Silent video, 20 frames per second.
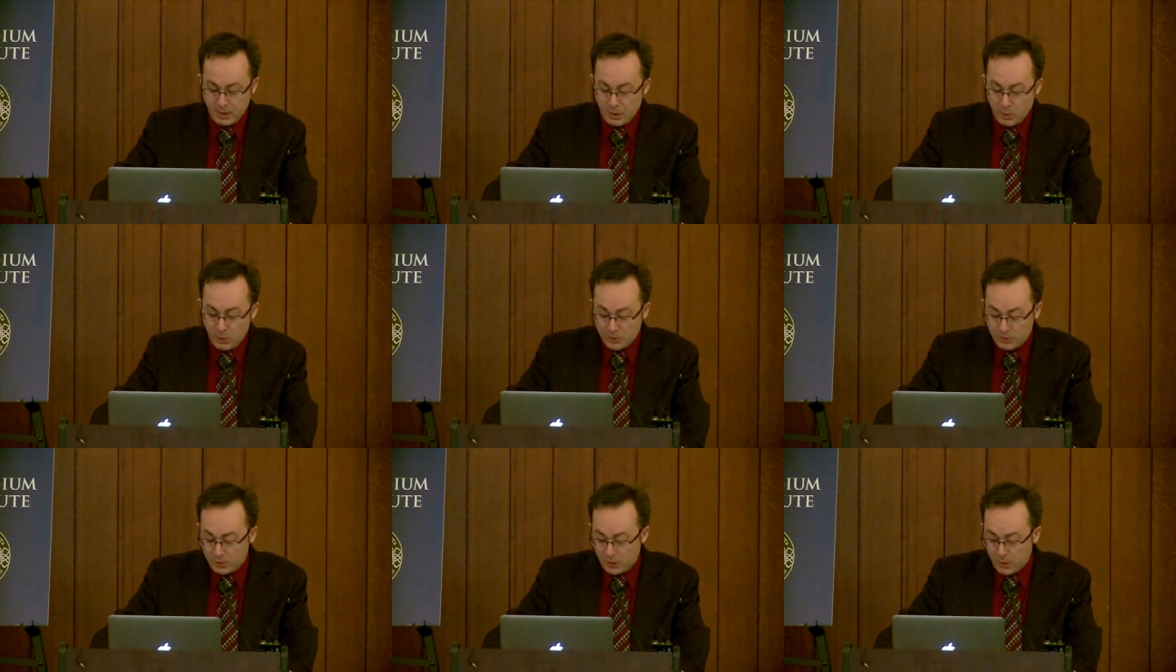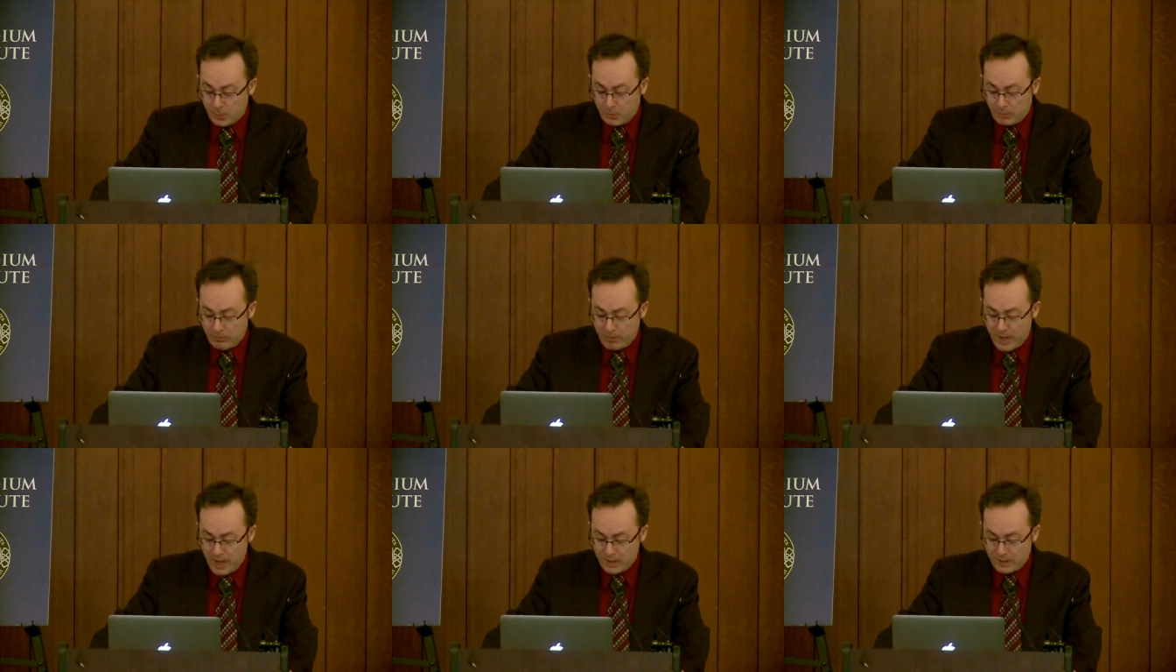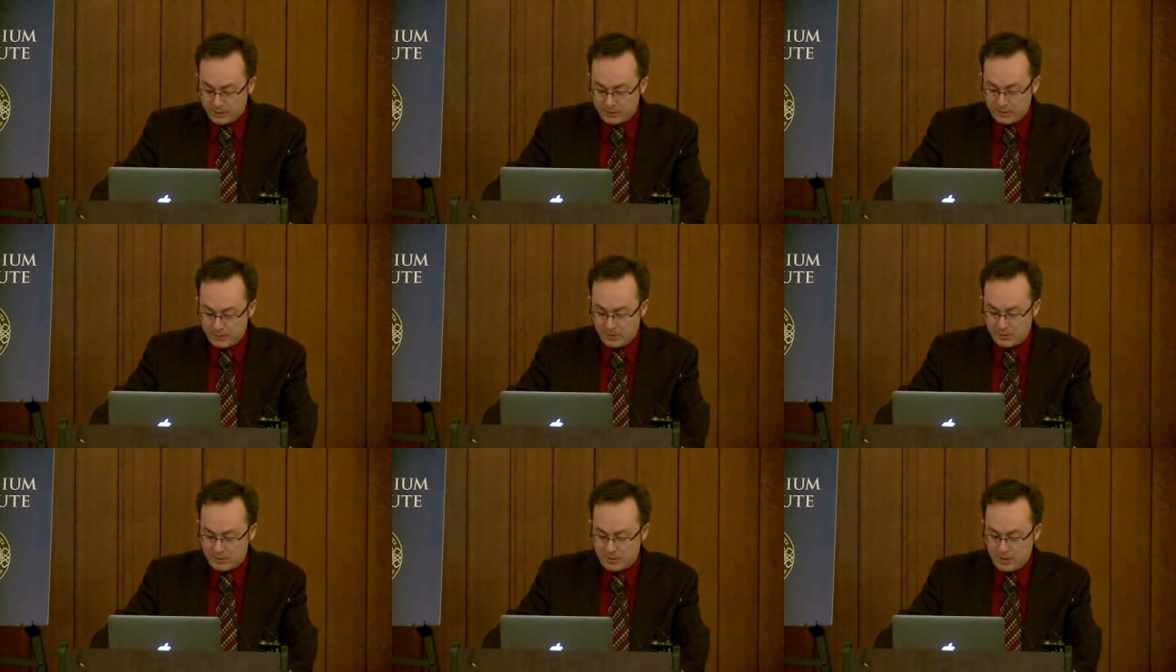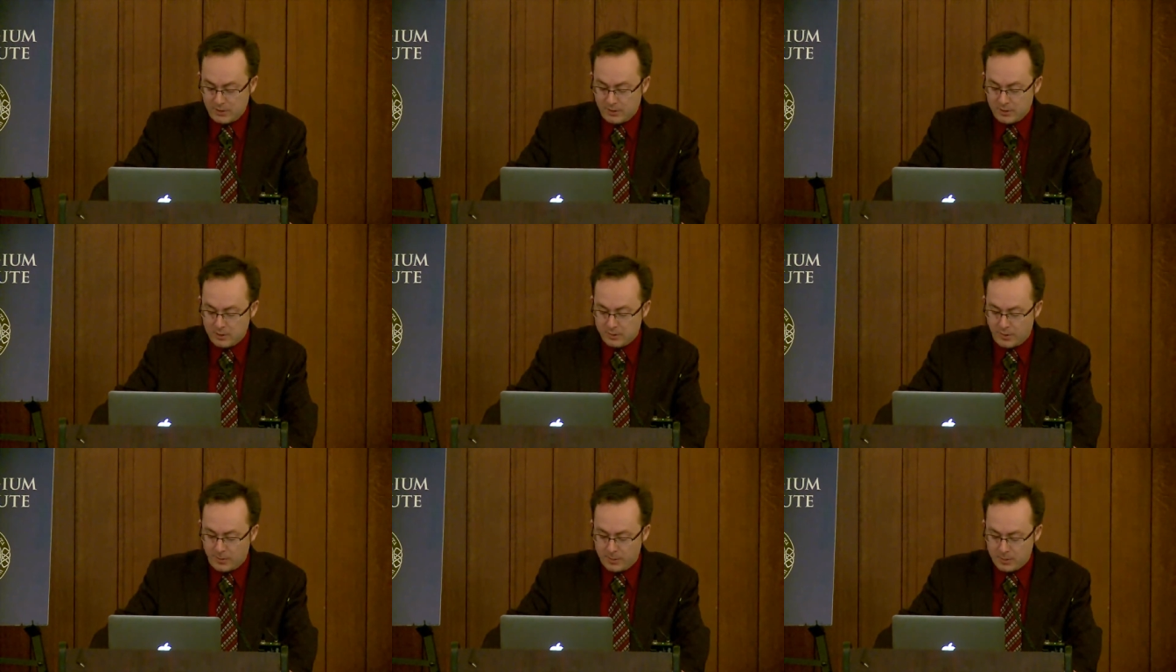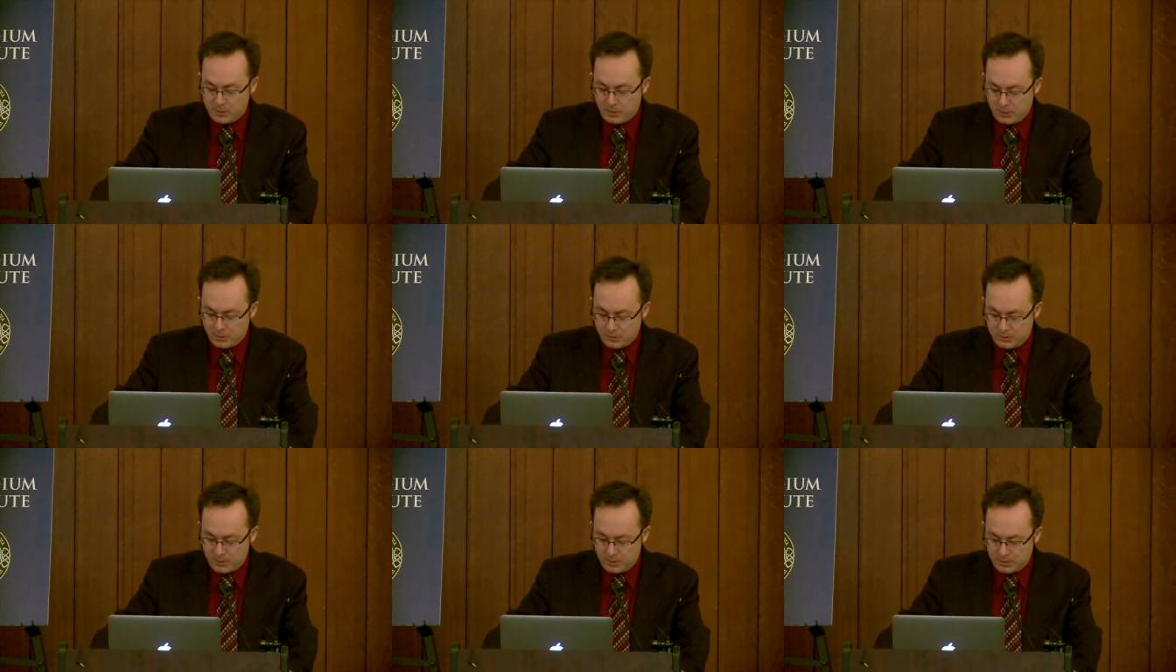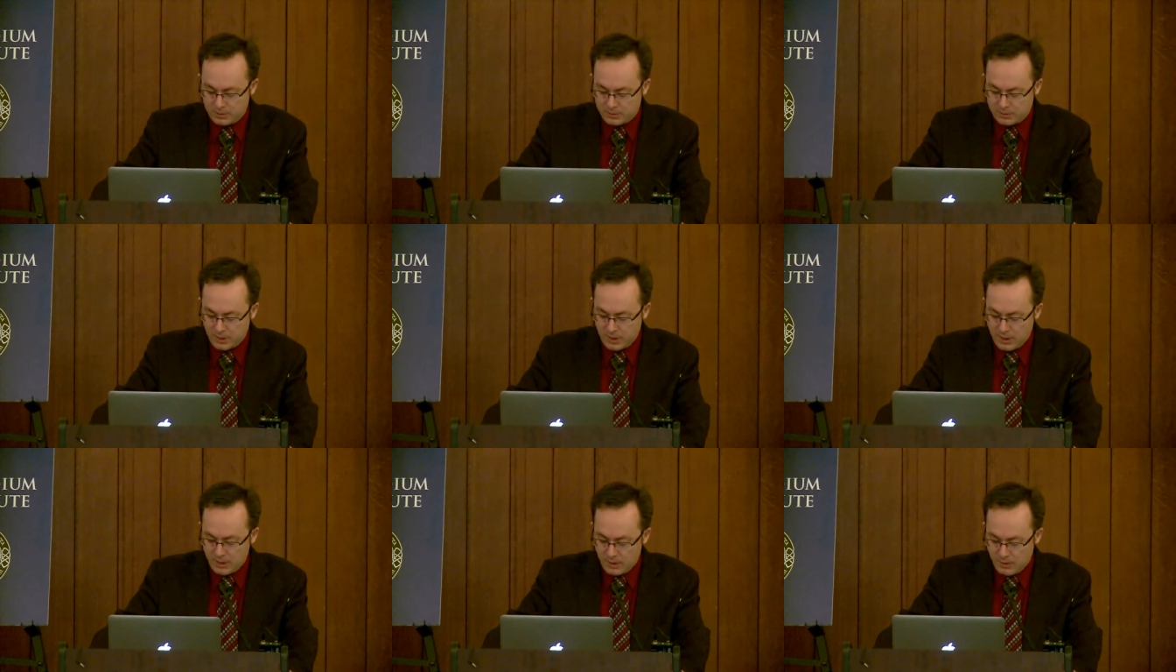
who interpret reality as a series of opportunities